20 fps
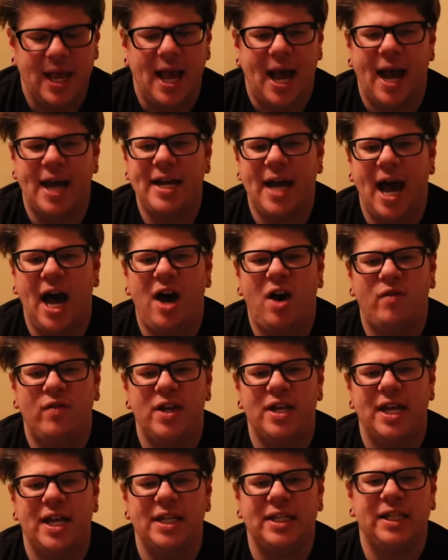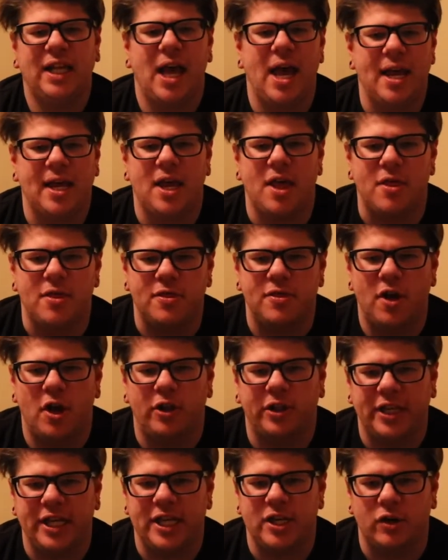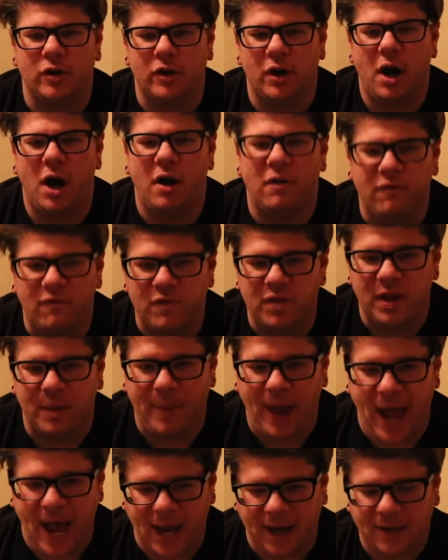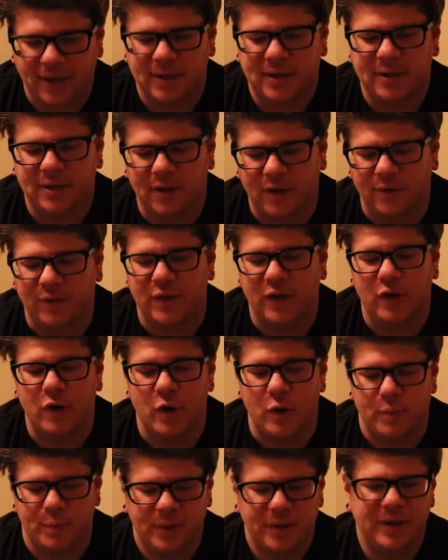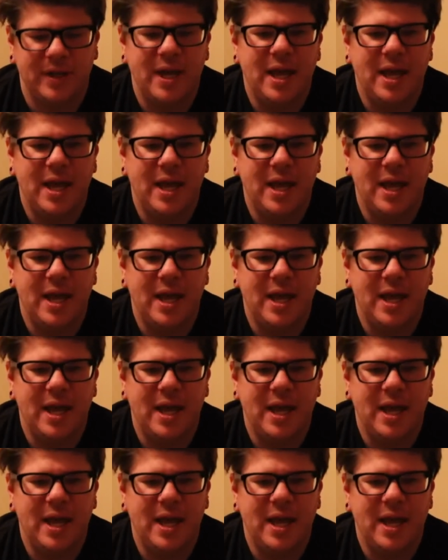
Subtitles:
And Alvin is like the leader of the pack, of the group.